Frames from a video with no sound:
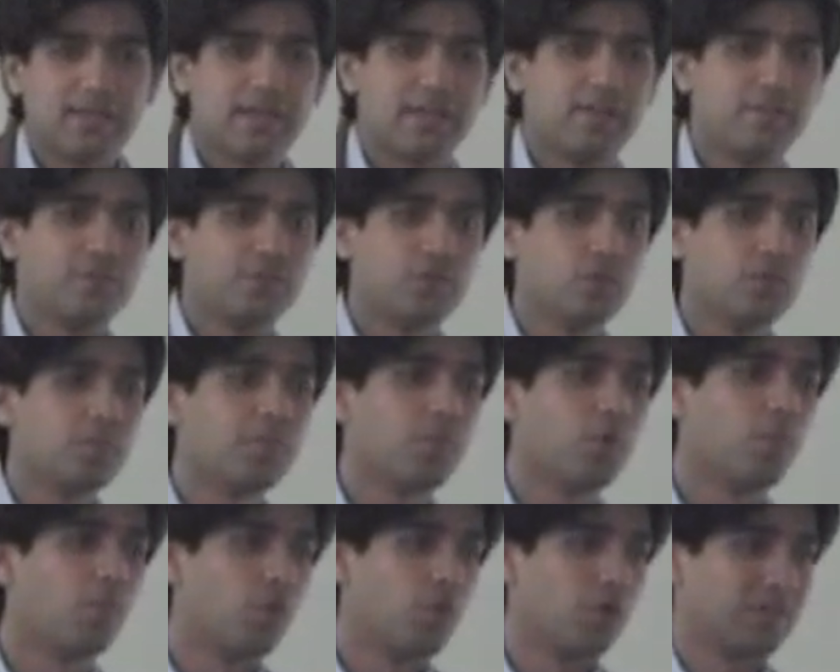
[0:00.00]
that if you
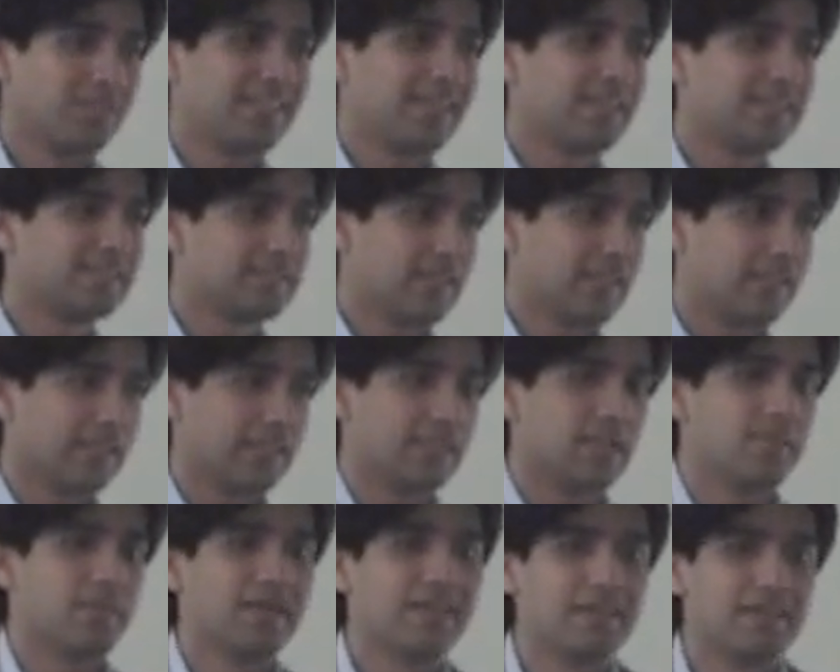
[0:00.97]
promote things
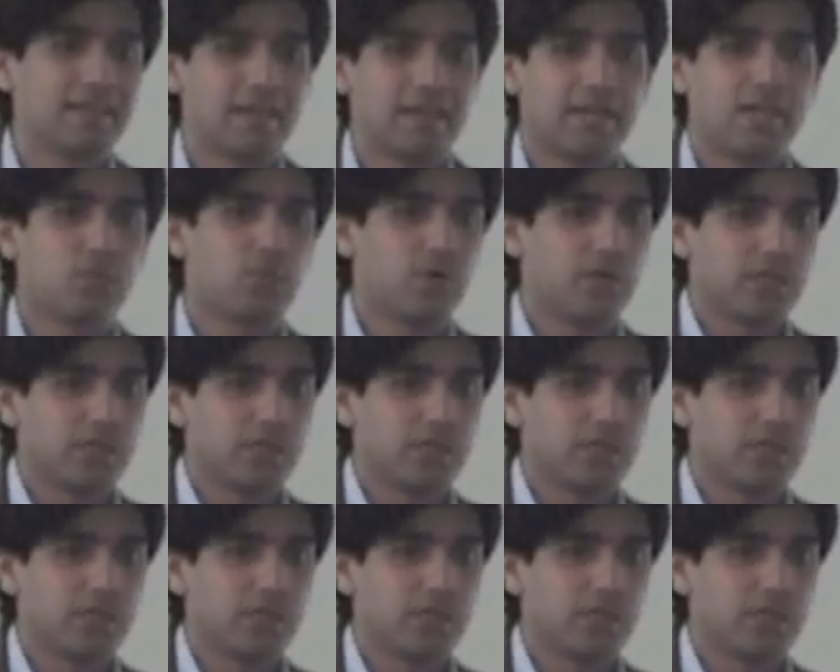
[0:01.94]
in-game and tie it